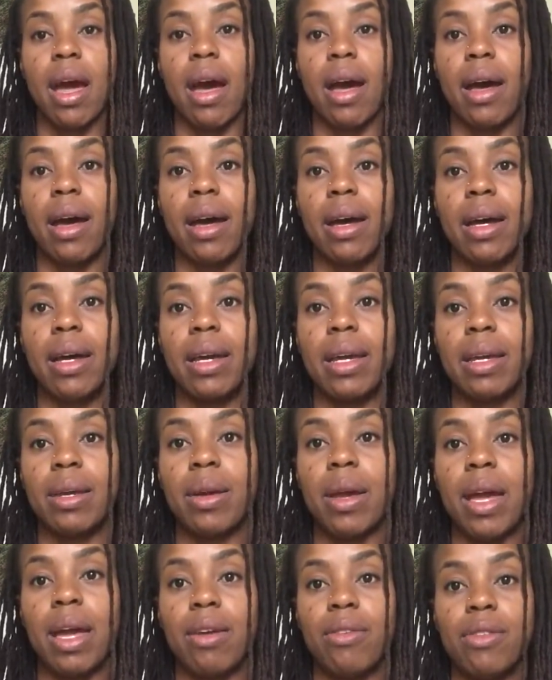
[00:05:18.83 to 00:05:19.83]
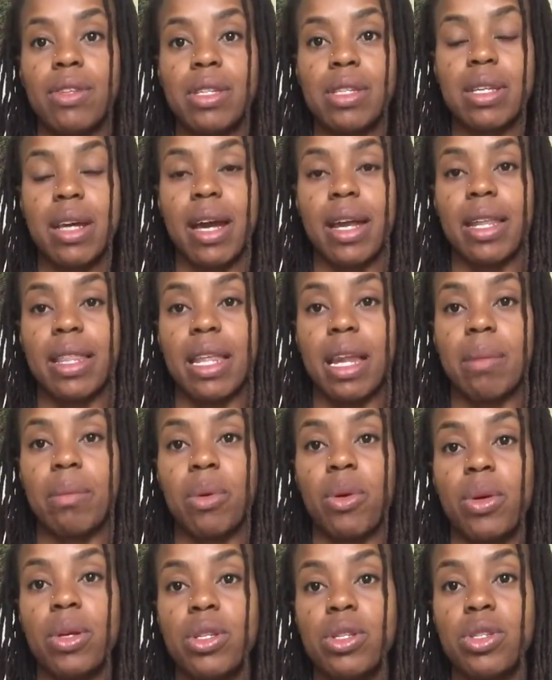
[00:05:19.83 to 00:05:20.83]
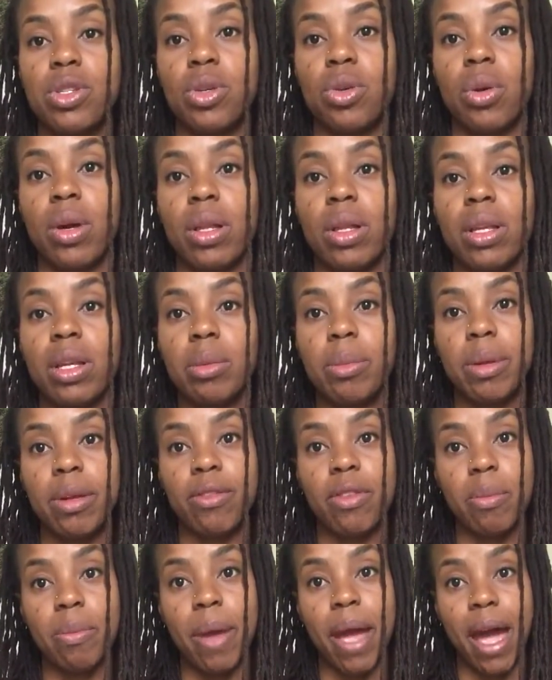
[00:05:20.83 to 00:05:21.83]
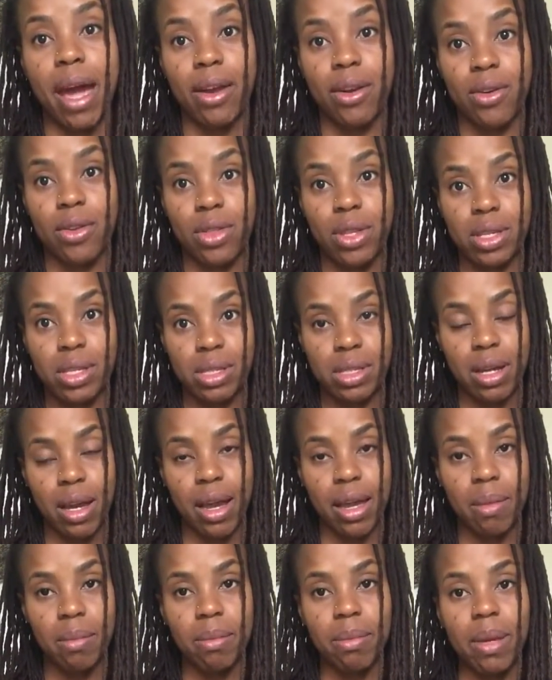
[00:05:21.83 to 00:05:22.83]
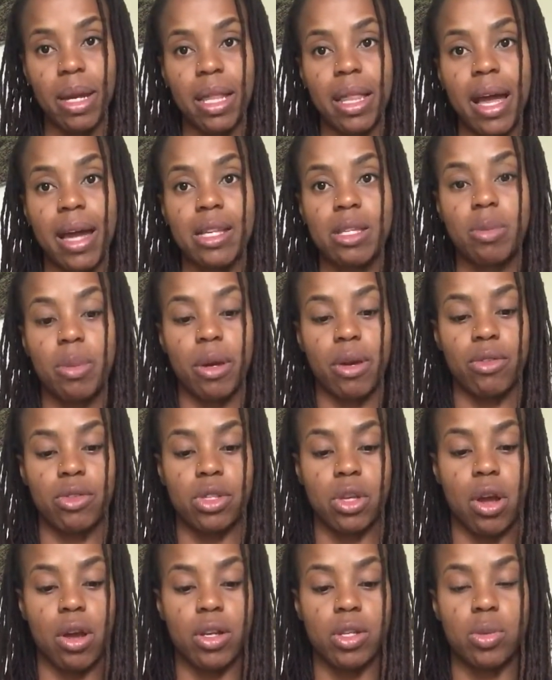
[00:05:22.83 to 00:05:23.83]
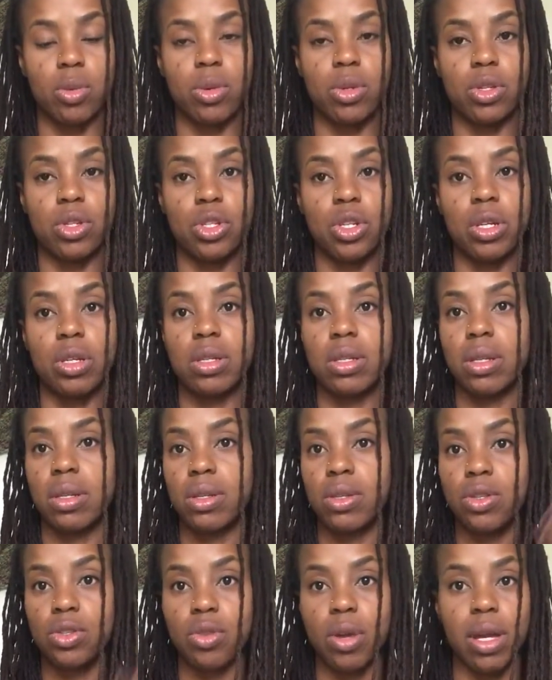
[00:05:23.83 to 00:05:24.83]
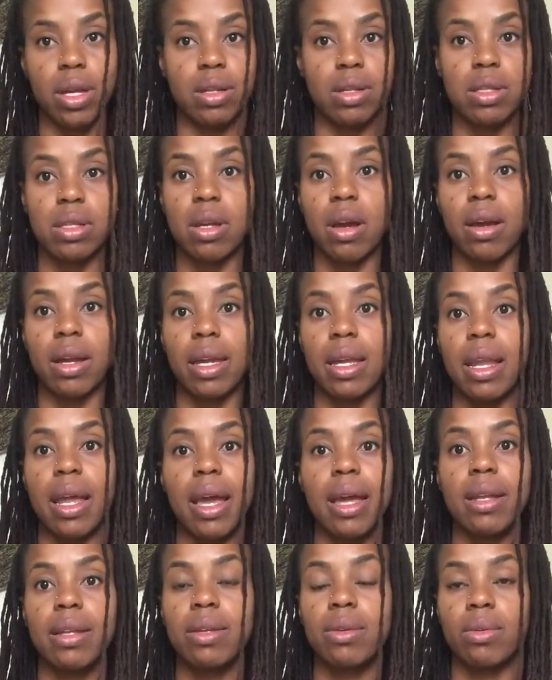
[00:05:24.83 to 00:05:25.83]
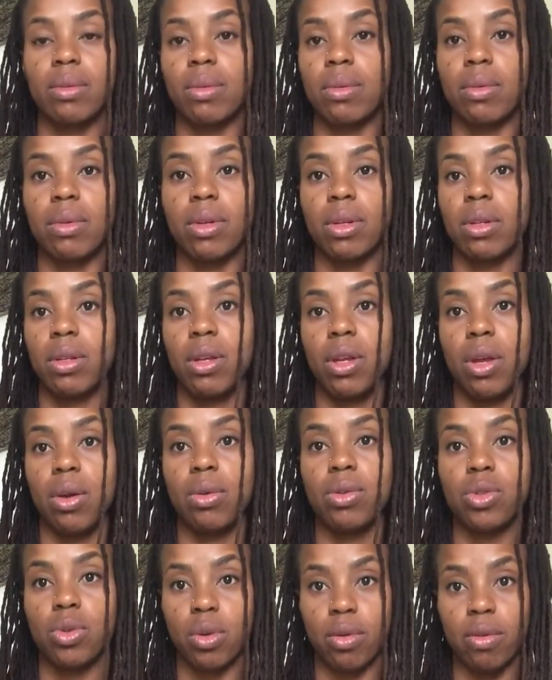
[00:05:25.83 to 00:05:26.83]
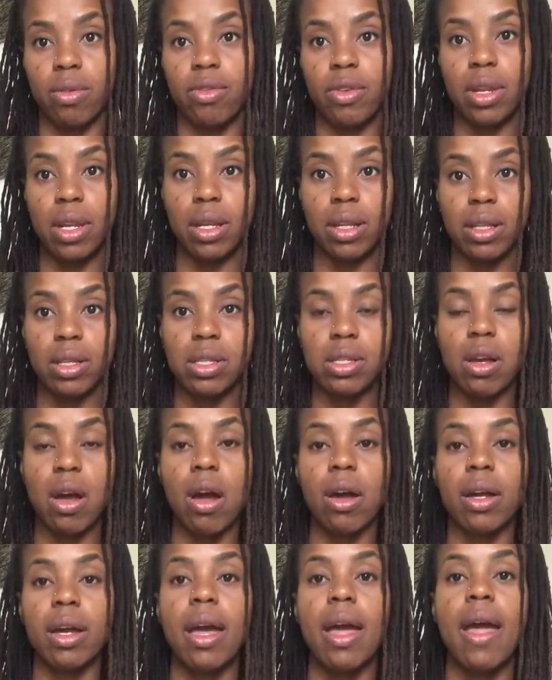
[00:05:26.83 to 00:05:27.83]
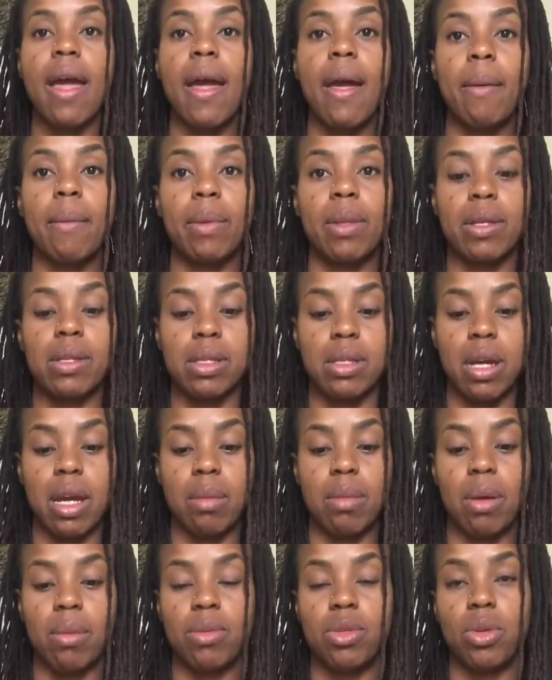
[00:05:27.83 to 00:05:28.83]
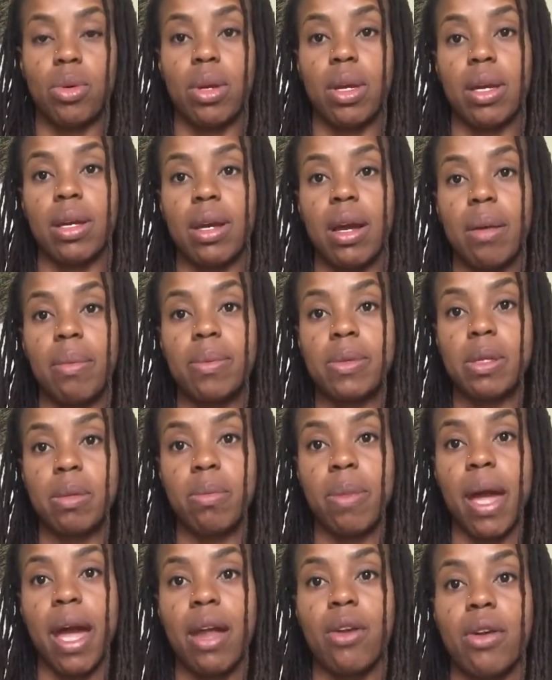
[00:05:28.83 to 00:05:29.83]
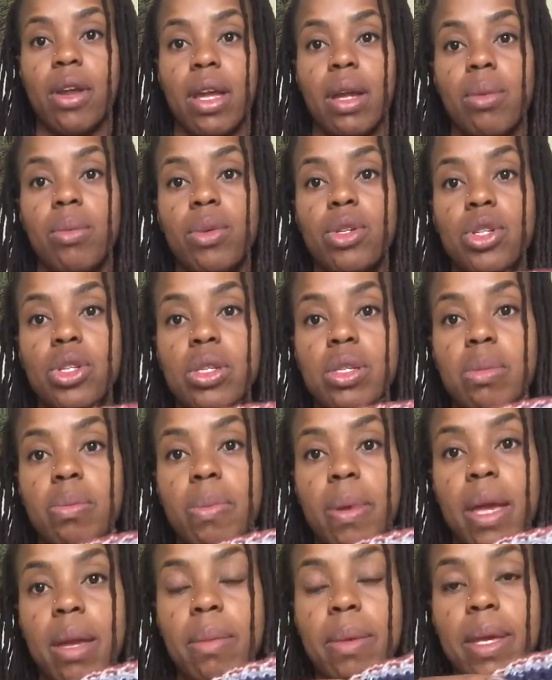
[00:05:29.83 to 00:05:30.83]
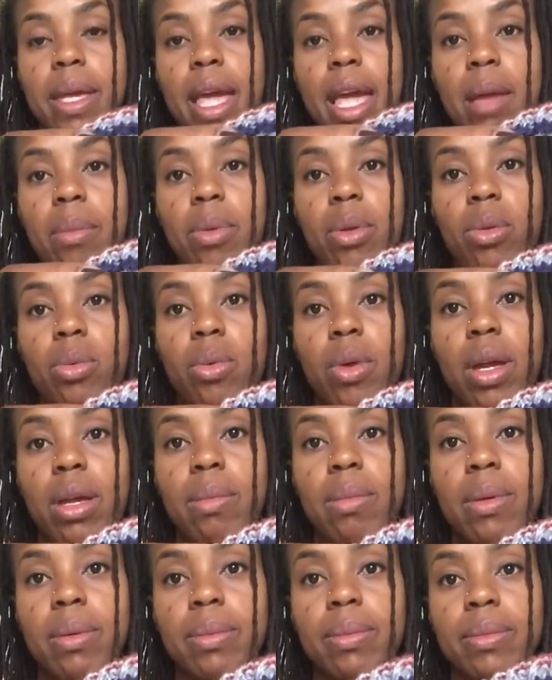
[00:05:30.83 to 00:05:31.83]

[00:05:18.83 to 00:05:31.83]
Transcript: I have decided that I'm going to do a little bit of a pattern this time. My last pair of socks was just a straight stockinette, you know, sort of a vanilla sock. This time I'm doing some patterning, which is a baby cable rib.